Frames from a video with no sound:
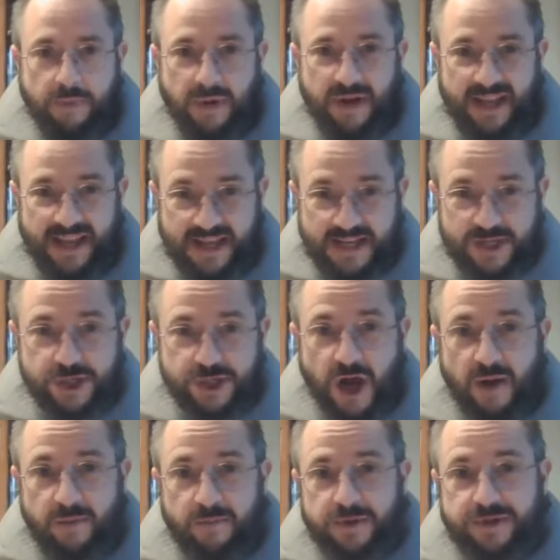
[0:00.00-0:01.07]
But his
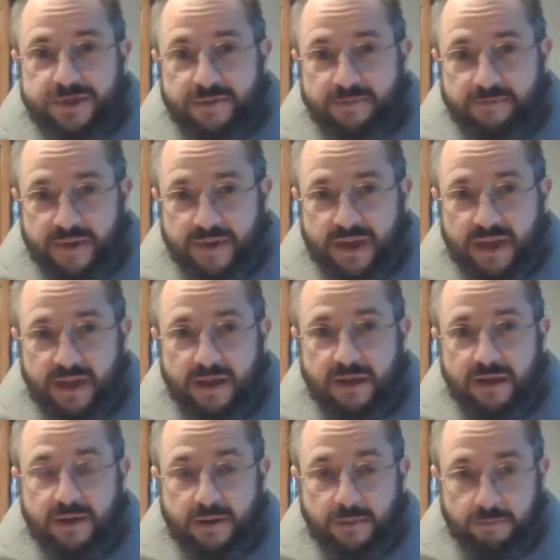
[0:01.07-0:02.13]
job was to be
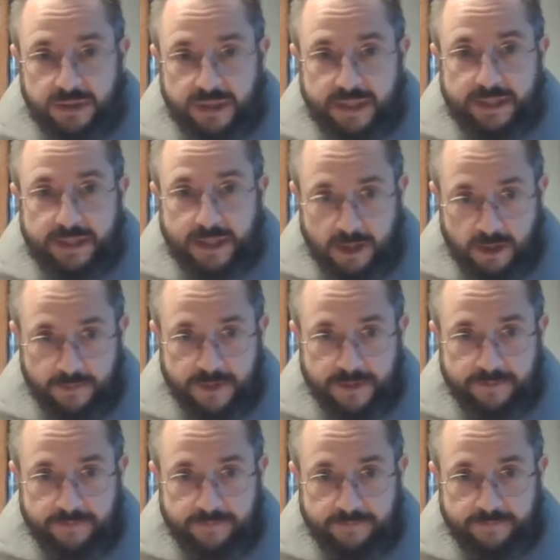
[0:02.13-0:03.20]
completely human,
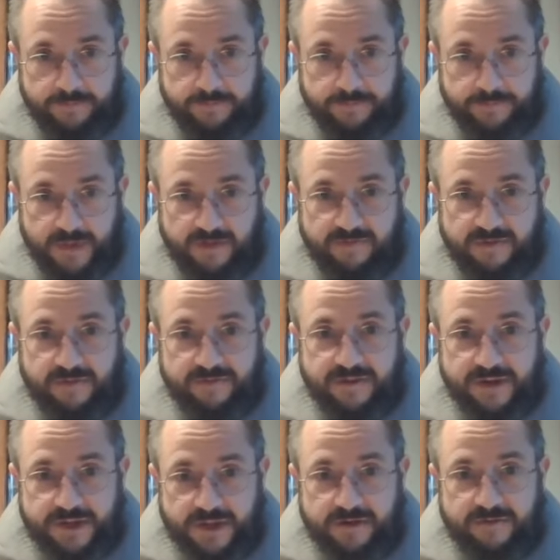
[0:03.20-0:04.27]
even if
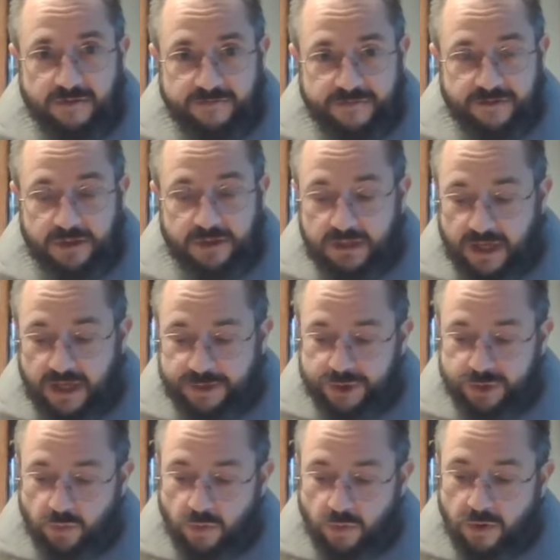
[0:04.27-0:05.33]
he did fulfill
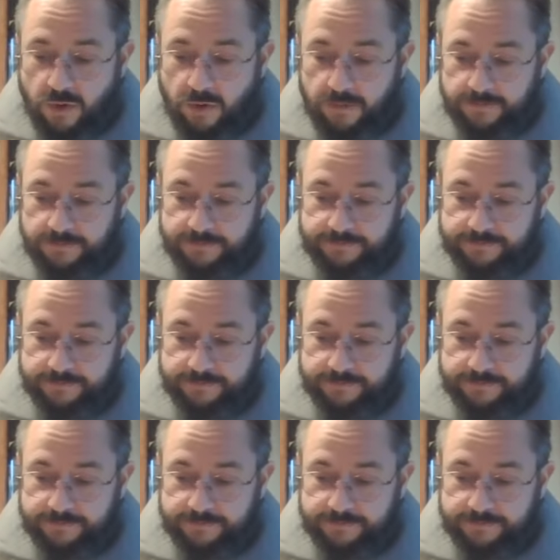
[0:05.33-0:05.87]
Elijah's role.